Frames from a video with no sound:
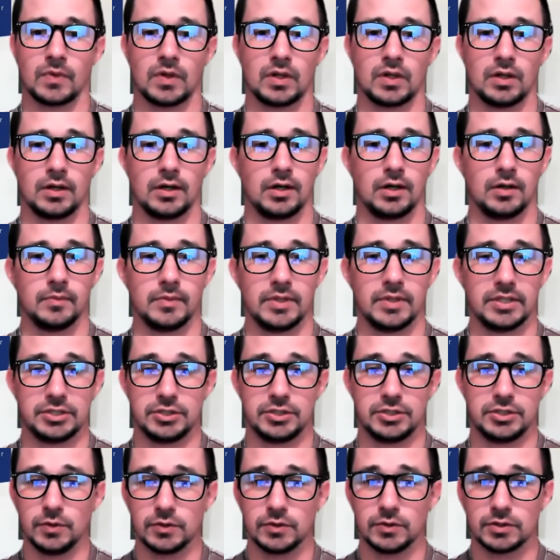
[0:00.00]

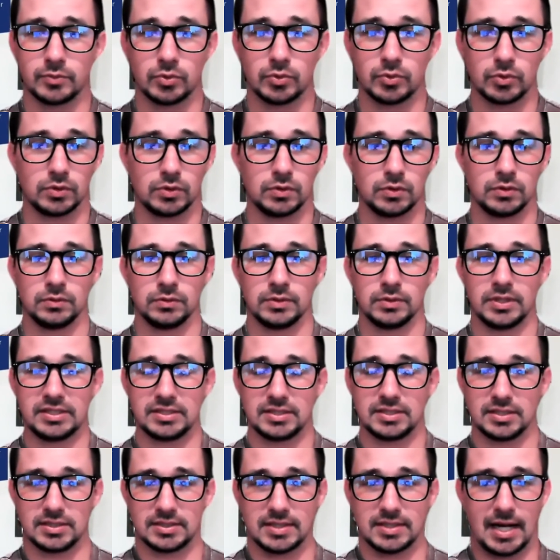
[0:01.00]
it's usable, it's
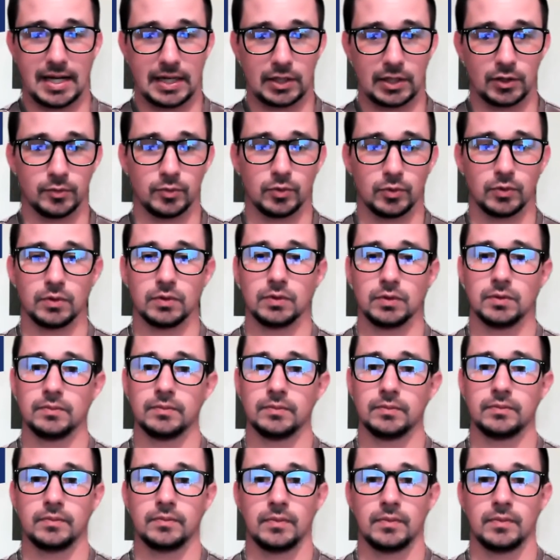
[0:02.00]
desirable,